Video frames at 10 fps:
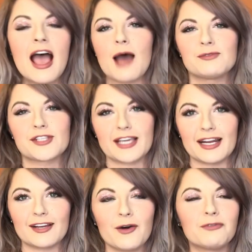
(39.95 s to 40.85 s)
I'm just
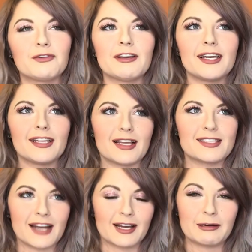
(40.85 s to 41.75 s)
kidding, hopefully
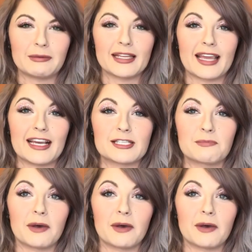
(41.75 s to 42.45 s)
that's not gonna be the case.